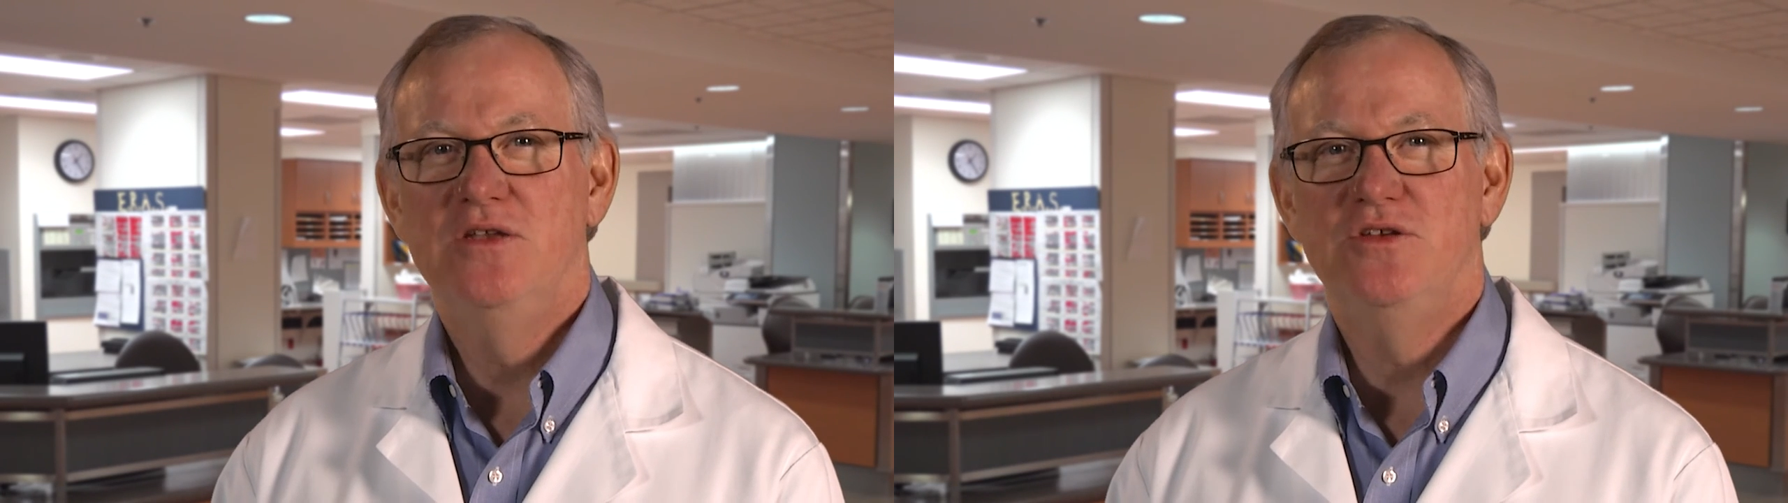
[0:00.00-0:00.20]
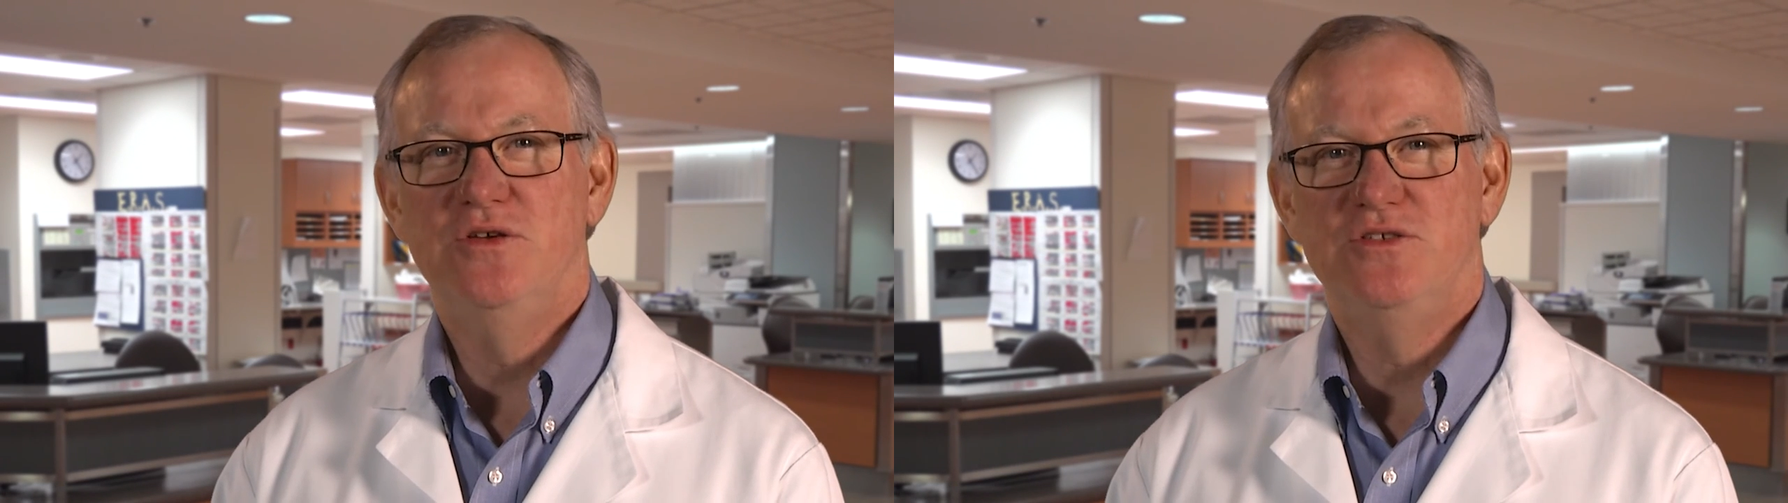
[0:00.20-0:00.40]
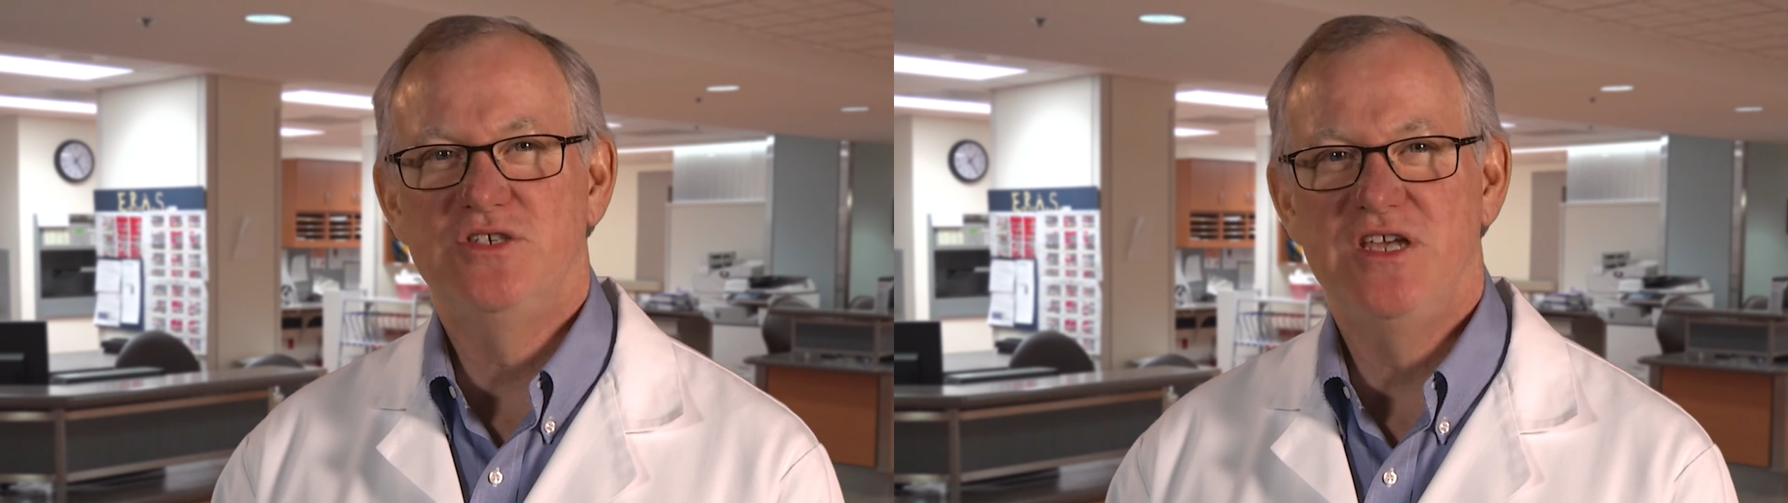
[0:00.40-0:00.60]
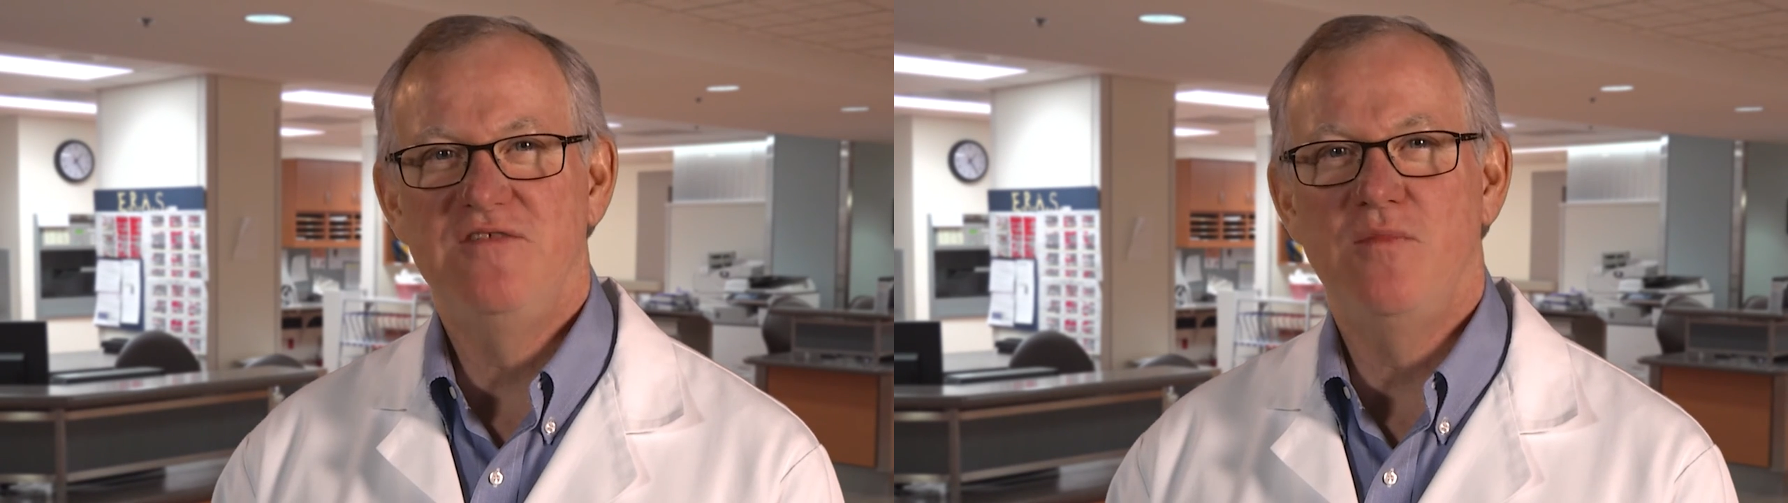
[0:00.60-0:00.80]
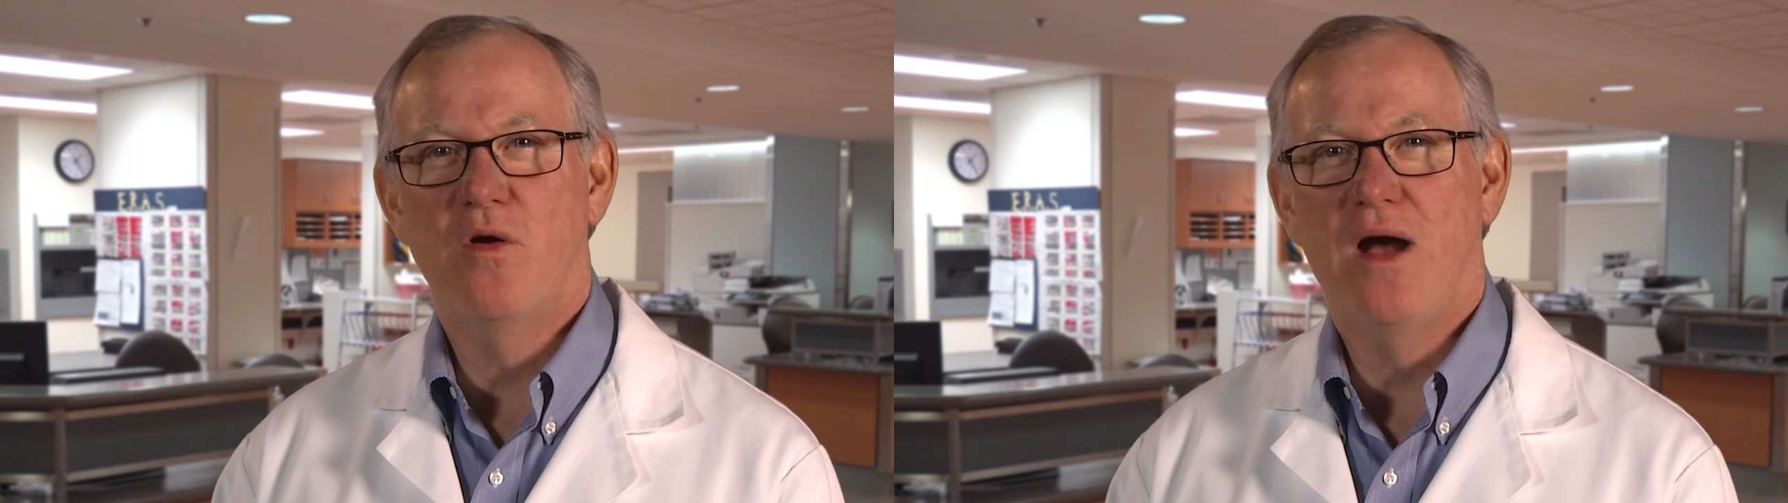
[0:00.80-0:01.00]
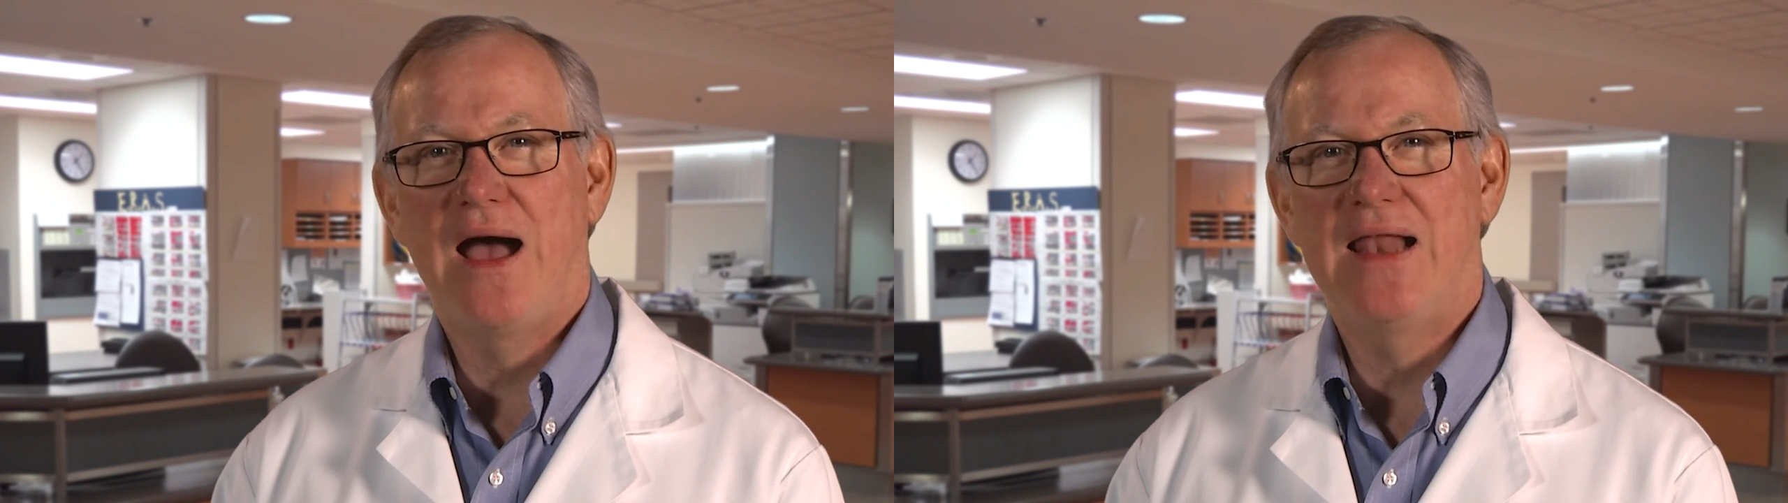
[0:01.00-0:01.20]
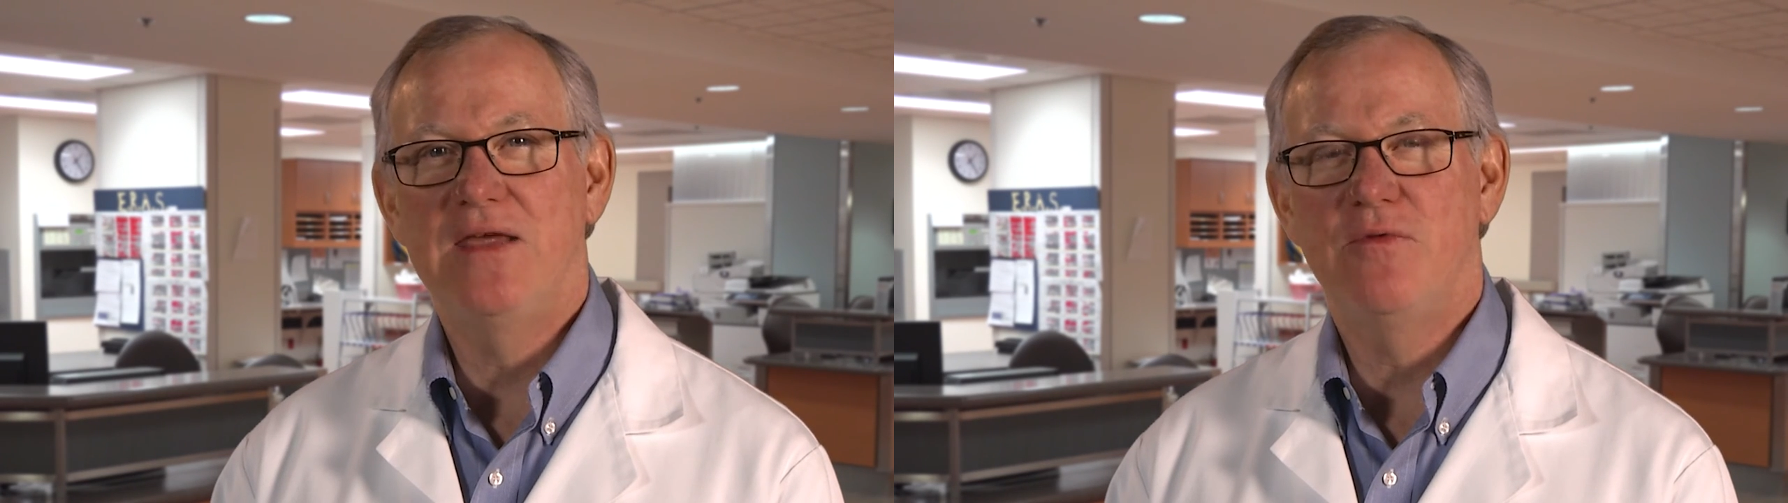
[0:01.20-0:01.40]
to achieve more highly